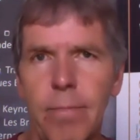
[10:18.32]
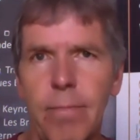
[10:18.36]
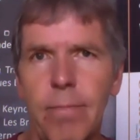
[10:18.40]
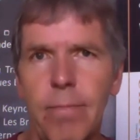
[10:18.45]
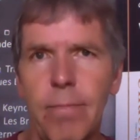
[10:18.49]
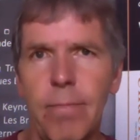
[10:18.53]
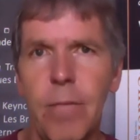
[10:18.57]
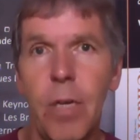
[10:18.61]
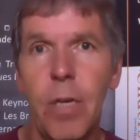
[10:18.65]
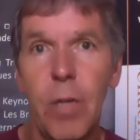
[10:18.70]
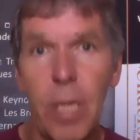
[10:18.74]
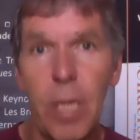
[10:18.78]

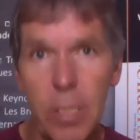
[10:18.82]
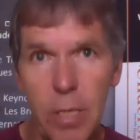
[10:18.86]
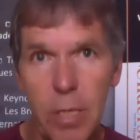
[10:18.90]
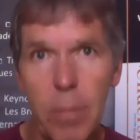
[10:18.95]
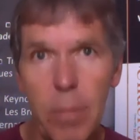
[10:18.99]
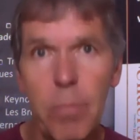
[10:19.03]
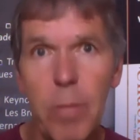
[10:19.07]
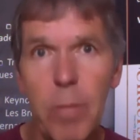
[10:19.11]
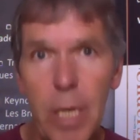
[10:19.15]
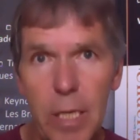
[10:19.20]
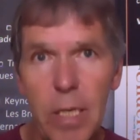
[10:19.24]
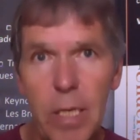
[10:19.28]
Now, that's a
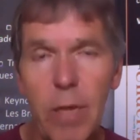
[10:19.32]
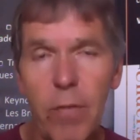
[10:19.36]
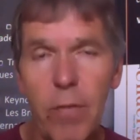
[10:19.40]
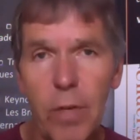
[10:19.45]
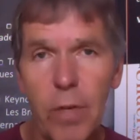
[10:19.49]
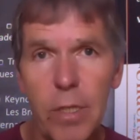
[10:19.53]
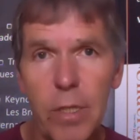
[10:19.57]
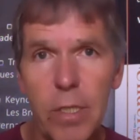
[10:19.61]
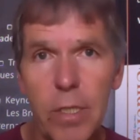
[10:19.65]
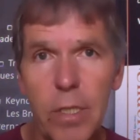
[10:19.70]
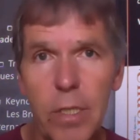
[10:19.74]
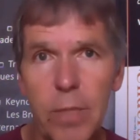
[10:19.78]
big
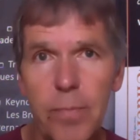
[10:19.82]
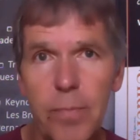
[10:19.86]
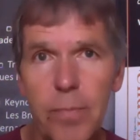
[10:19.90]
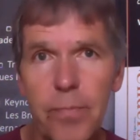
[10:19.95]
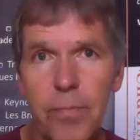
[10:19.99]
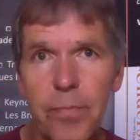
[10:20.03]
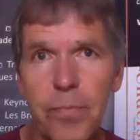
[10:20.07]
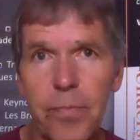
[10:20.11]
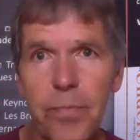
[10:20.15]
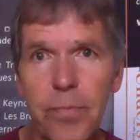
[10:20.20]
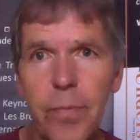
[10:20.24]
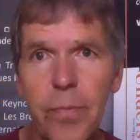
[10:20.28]
difference.
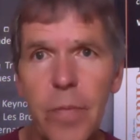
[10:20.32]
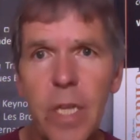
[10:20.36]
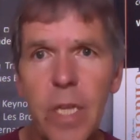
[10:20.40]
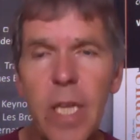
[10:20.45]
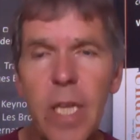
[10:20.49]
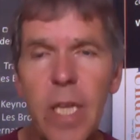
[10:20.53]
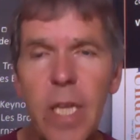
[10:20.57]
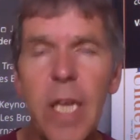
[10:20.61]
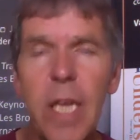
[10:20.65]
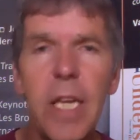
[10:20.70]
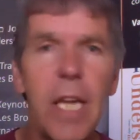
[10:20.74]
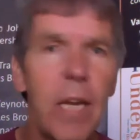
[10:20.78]

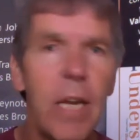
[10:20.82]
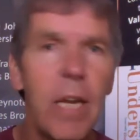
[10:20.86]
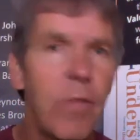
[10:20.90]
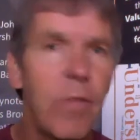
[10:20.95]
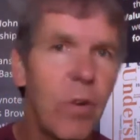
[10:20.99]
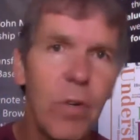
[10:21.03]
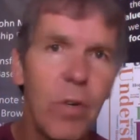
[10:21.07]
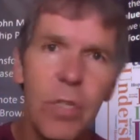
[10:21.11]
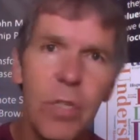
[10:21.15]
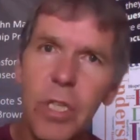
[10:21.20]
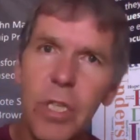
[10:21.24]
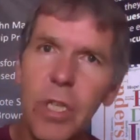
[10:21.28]
And then, of
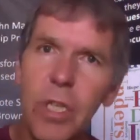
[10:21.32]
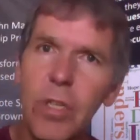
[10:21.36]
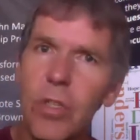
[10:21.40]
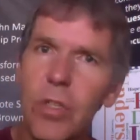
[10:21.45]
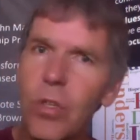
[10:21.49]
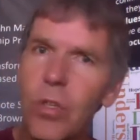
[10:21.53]
course,